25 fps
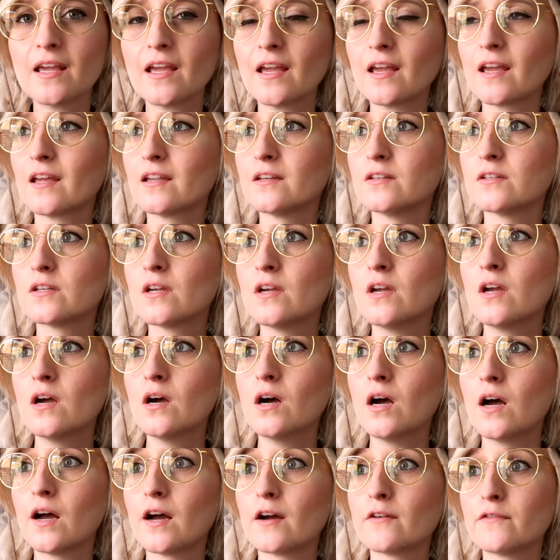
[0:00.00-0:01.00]
and
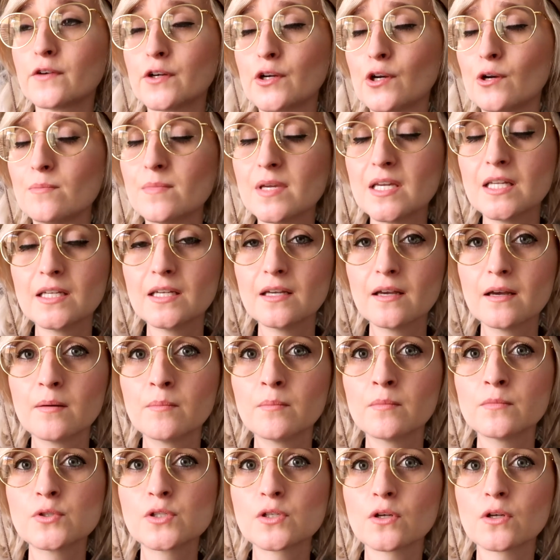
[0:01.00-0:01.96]
for your medium.